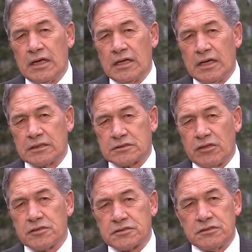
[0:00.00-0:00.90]

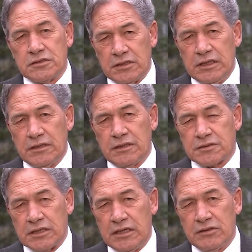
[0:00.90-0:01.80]
astonished to hear
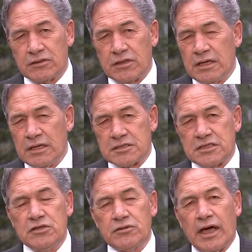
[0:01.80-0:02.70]
and
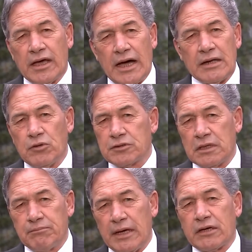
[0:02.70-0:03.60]
see who they are and what
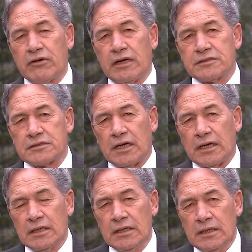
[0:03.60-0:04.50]
their backgrounds
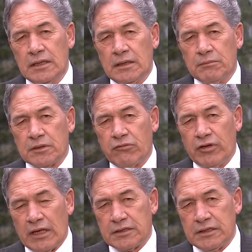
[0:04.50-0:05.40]
are. But the
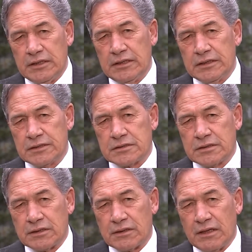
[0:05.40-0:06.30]
reality is
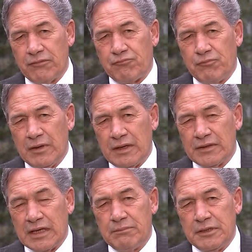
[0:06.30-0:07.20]
that if
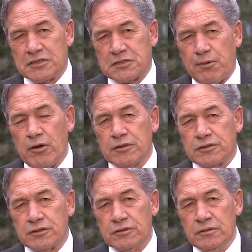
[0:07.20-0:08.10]
they'd have been spoken
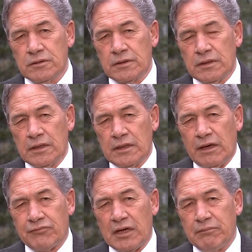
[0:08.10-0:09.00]
to,
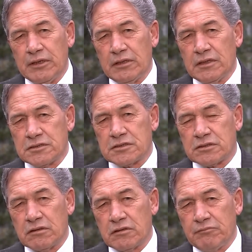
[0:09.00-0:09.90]
if they'd have been listened
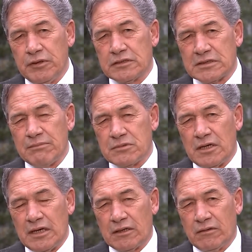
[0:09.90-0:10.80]
to, if there'd been some
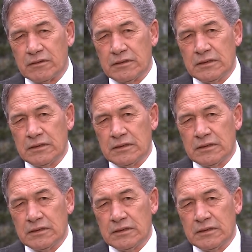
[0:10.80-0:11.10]
dialogue,